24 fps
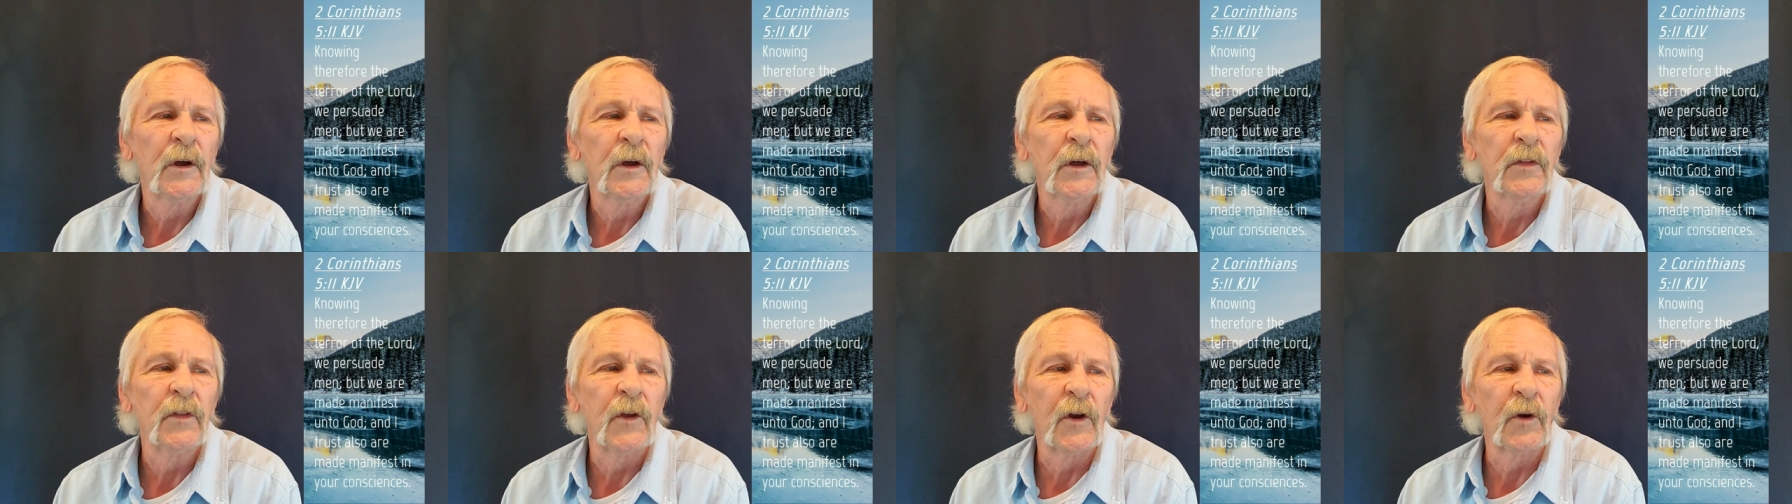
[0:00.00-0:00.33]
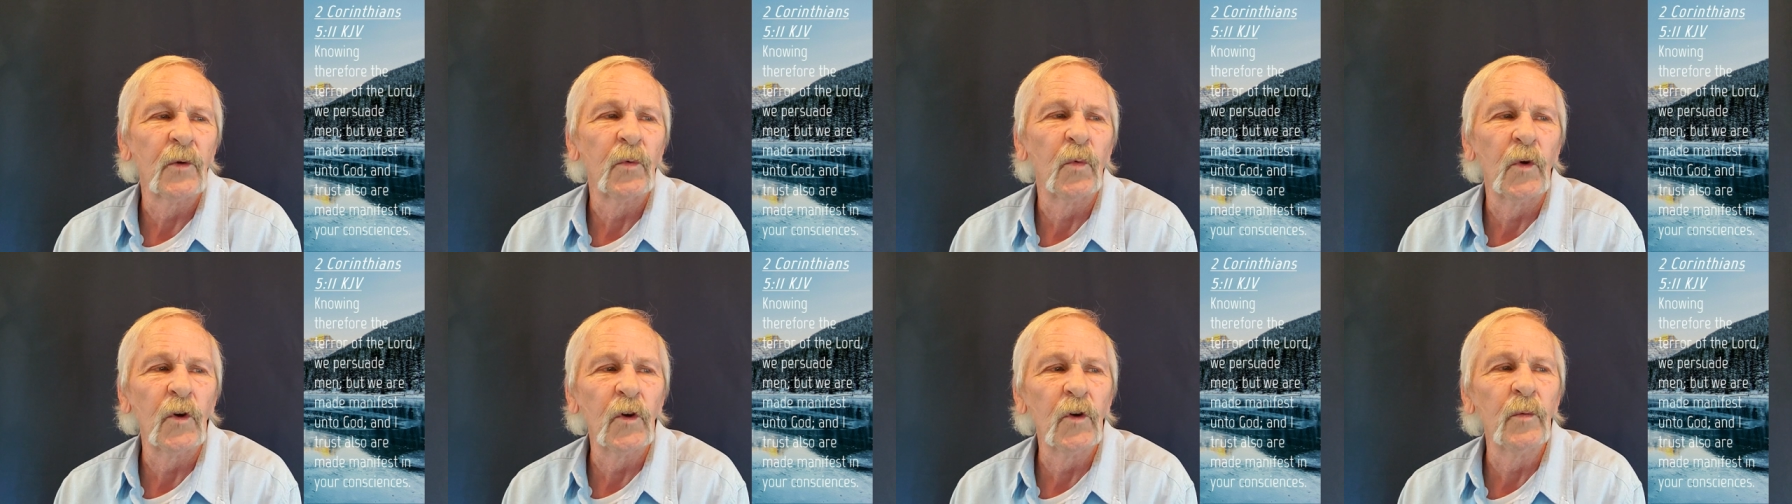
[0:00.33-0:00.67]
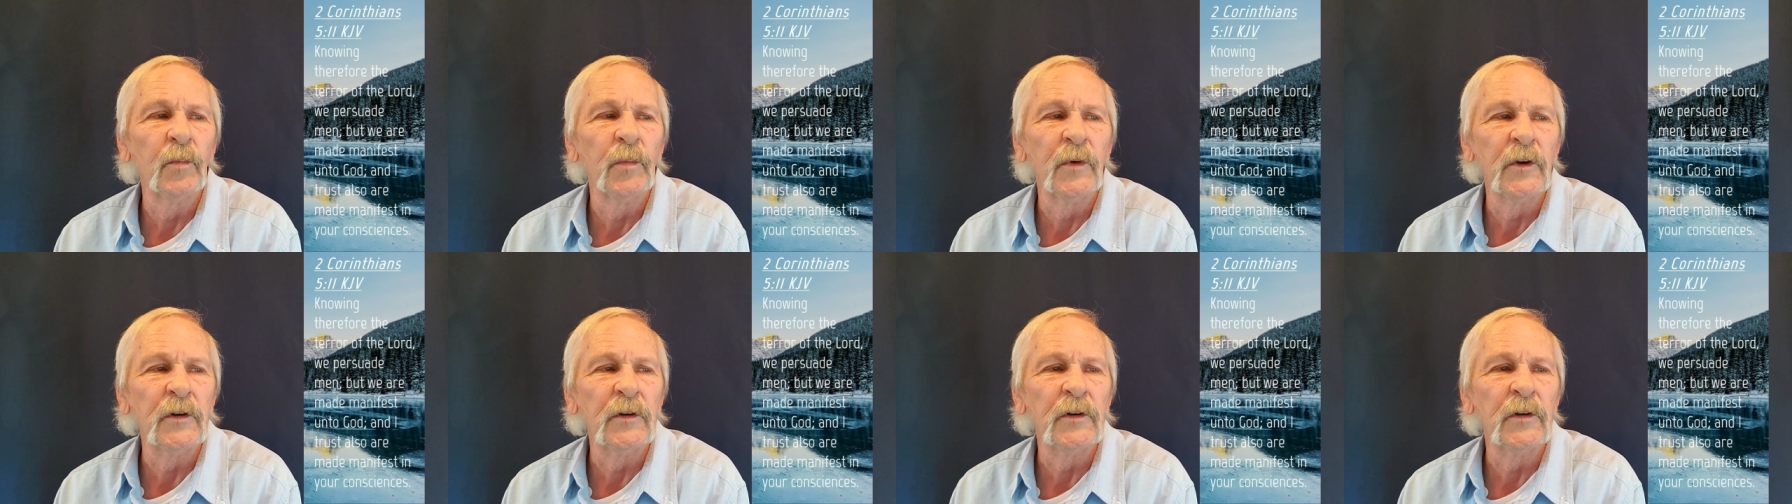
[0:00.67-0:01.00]
There will
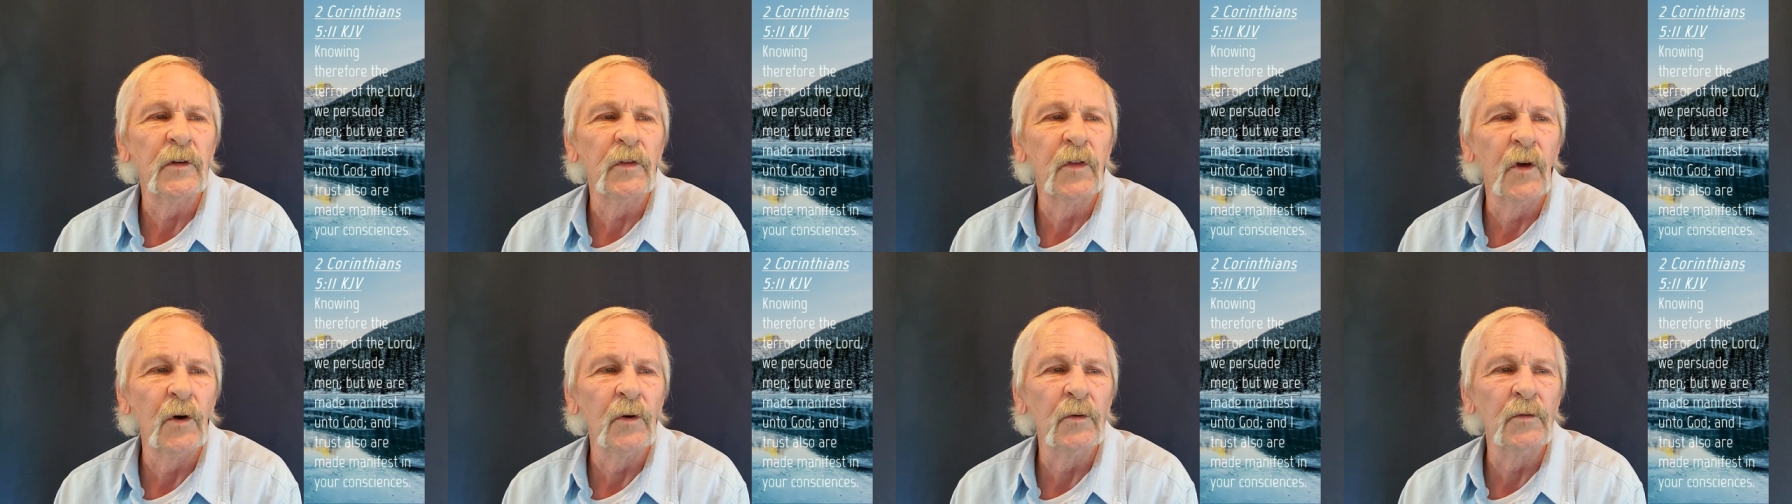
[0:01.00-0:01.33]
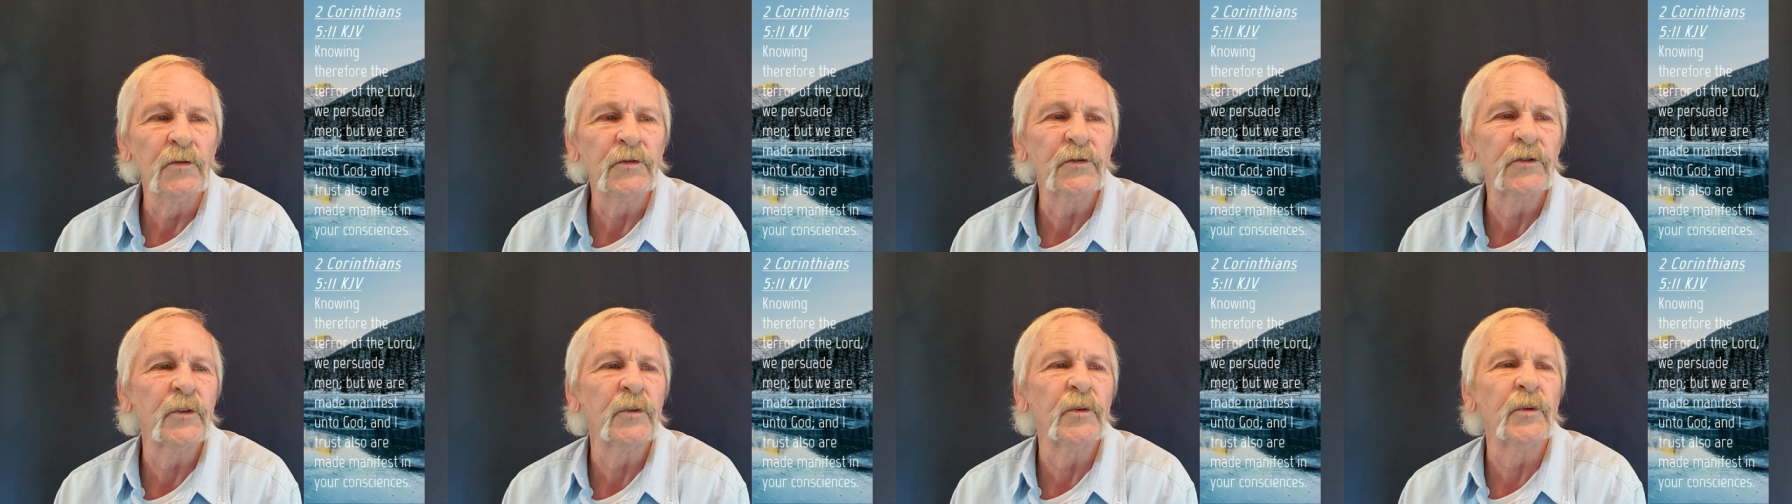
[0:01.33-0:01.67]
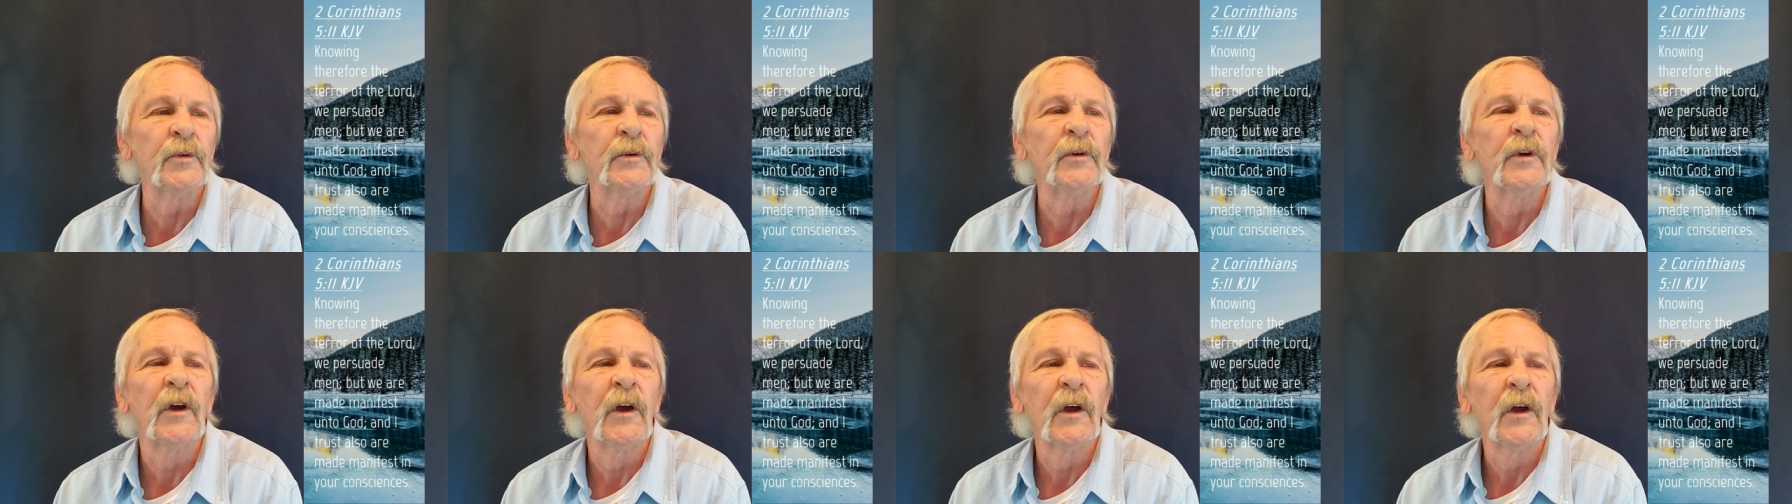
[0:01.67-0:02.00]
be those
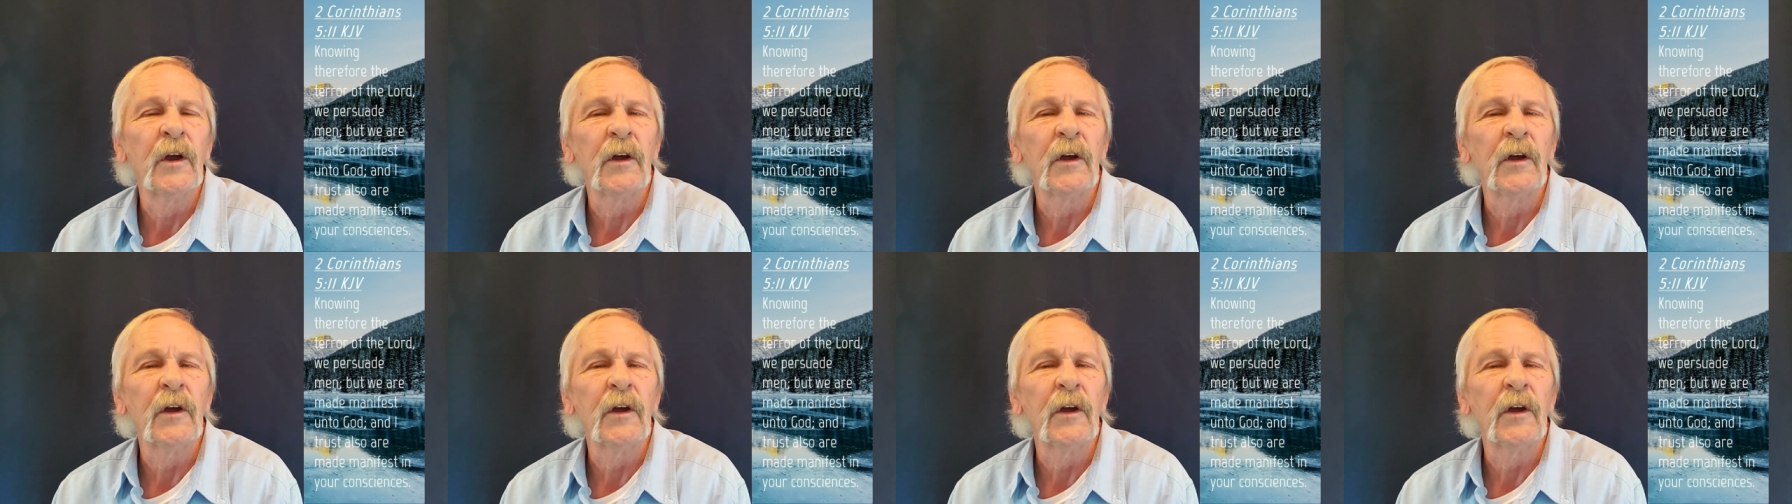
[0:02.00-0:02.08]
who,